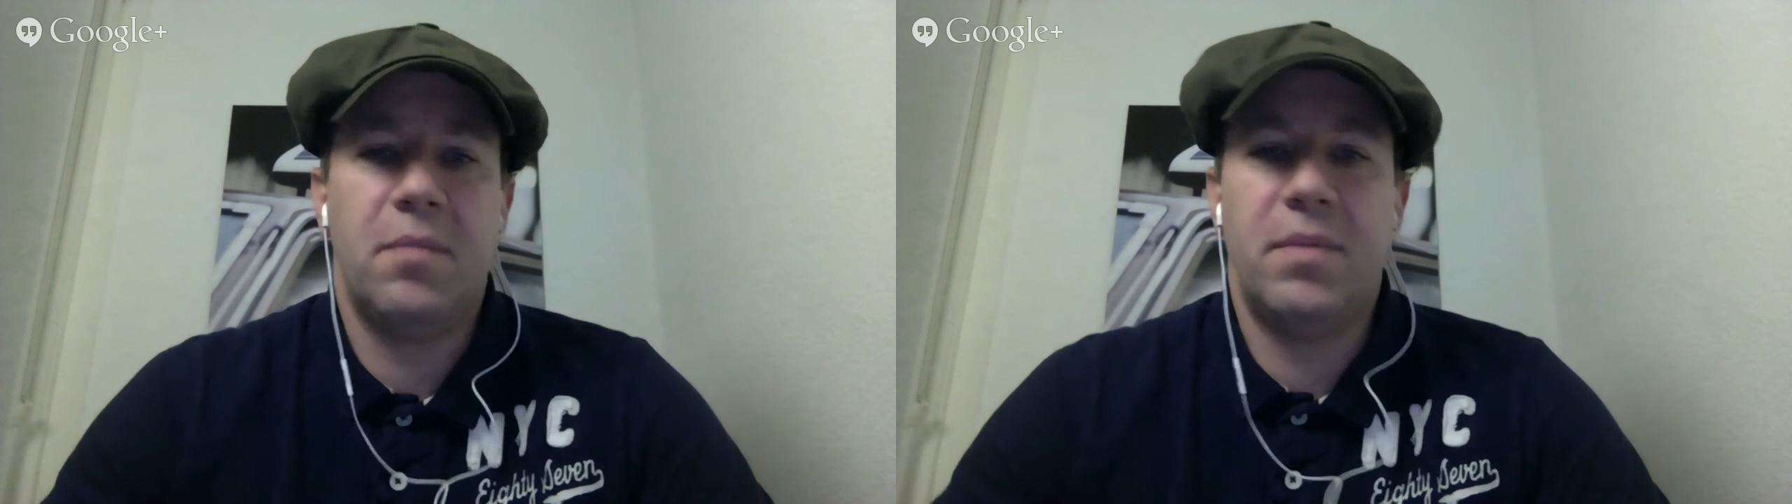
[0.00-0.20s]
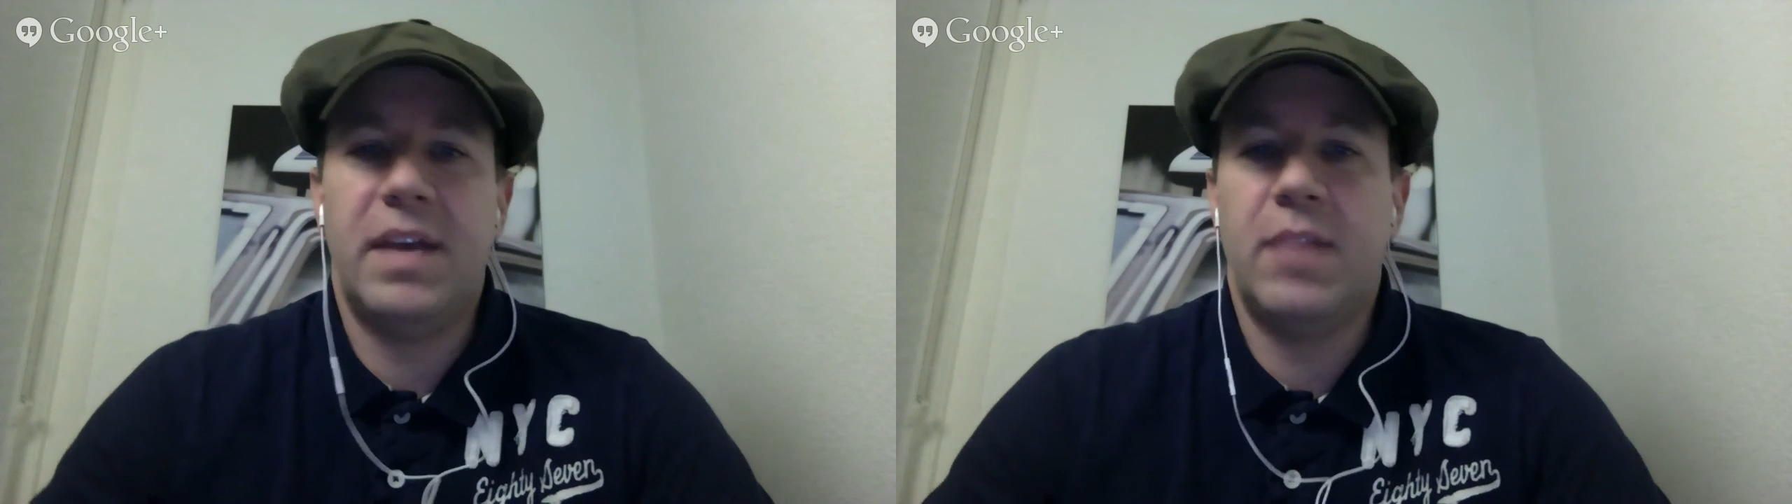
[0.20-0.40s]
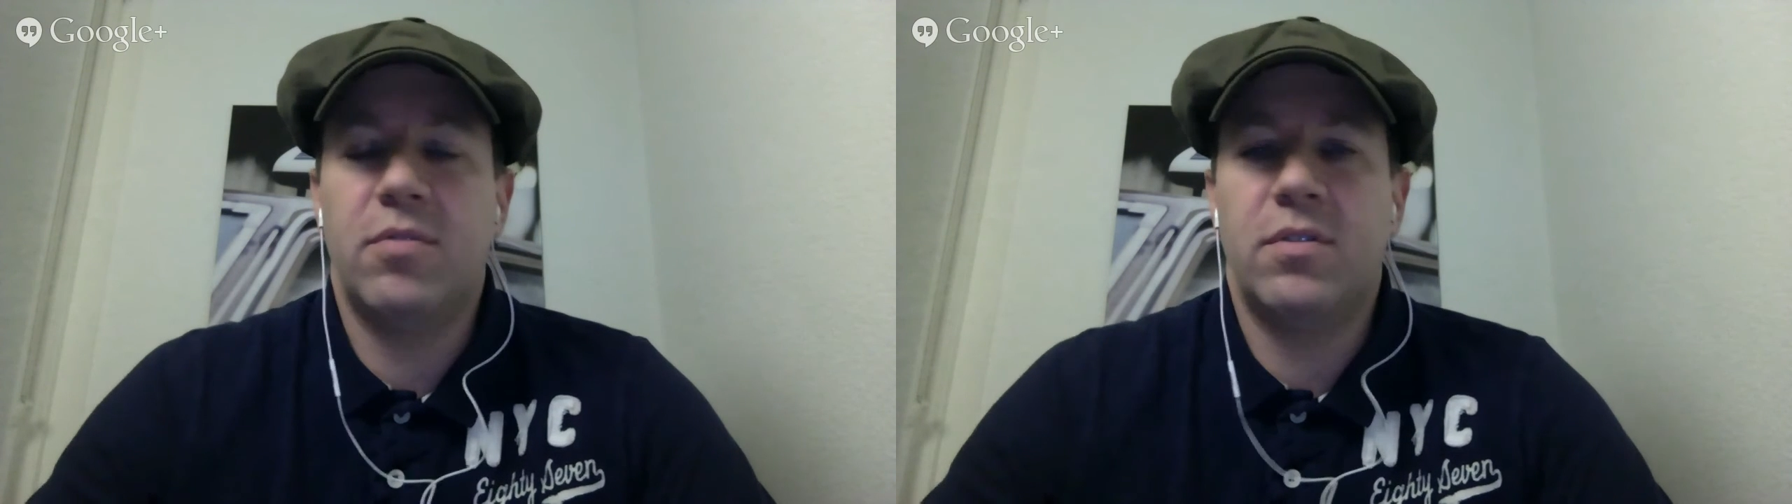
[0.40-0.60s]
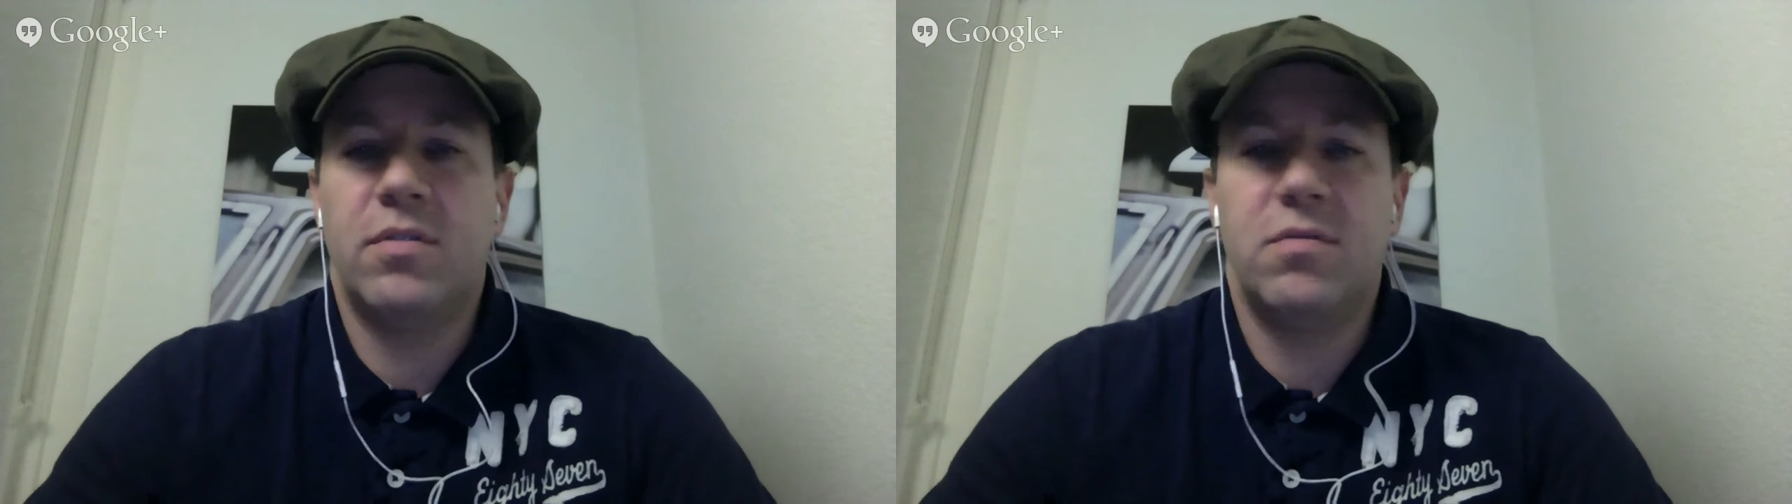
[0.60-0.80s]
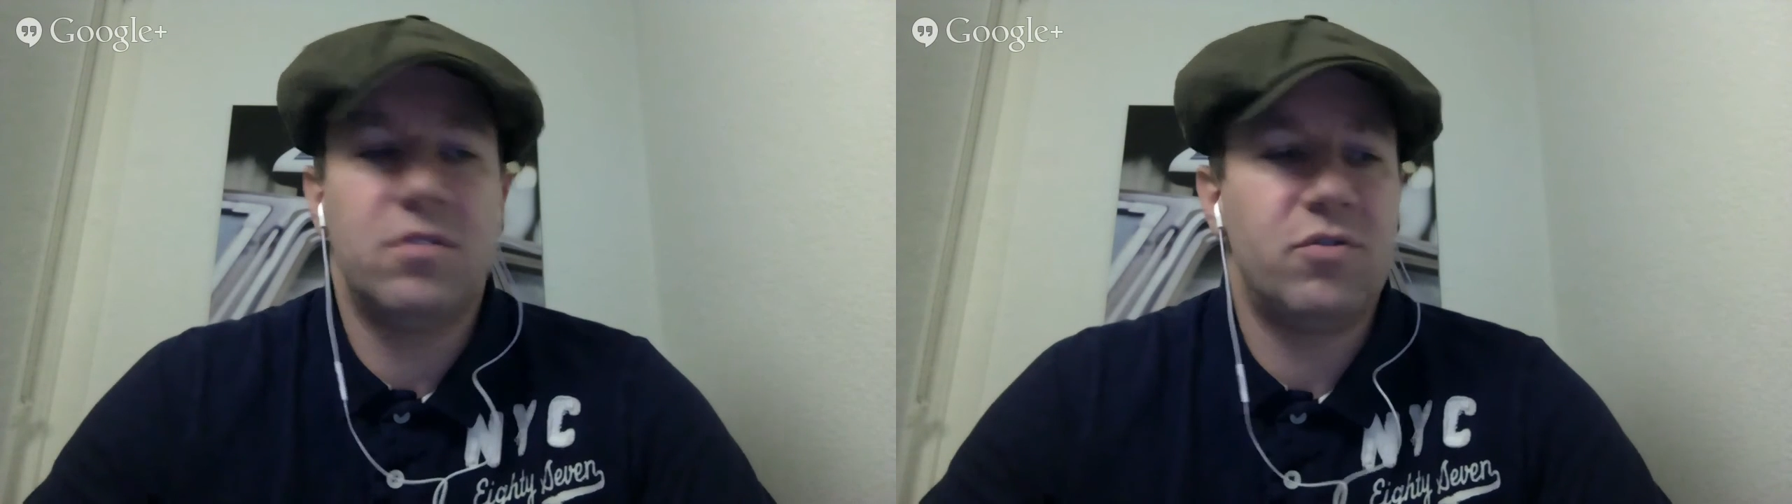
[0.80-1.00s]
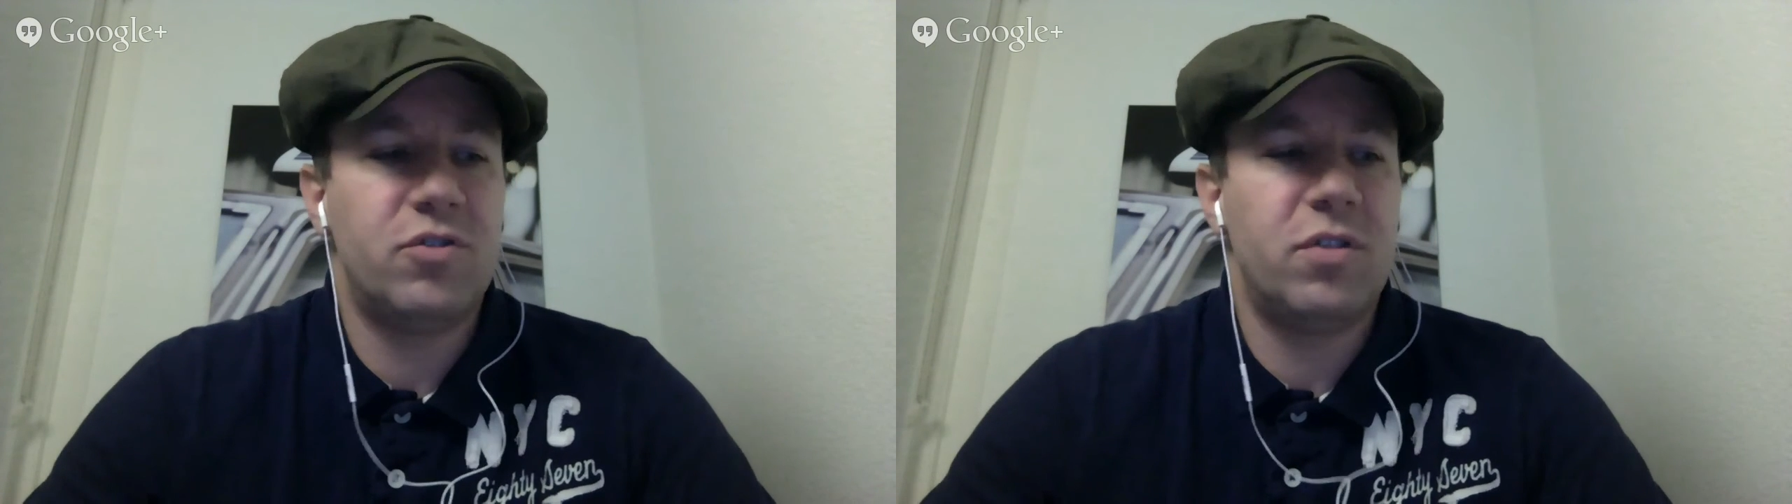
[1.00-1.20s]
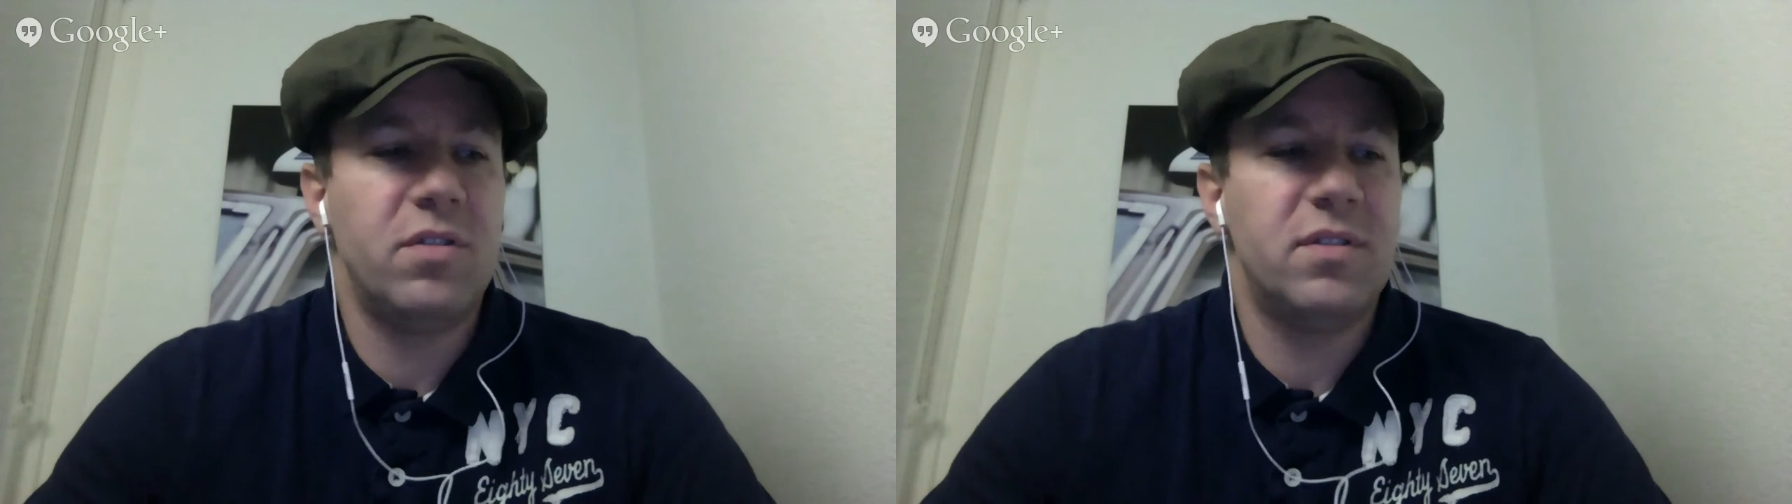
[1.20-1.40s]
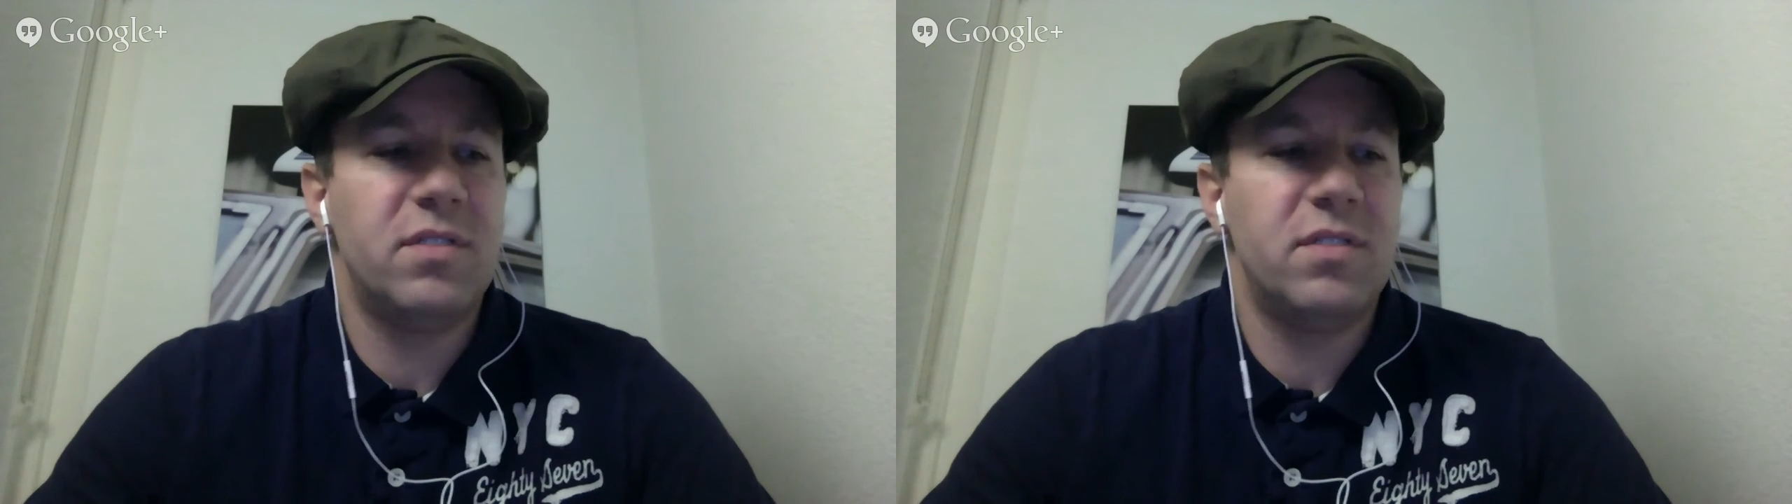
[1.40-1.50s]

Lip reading: be able to join.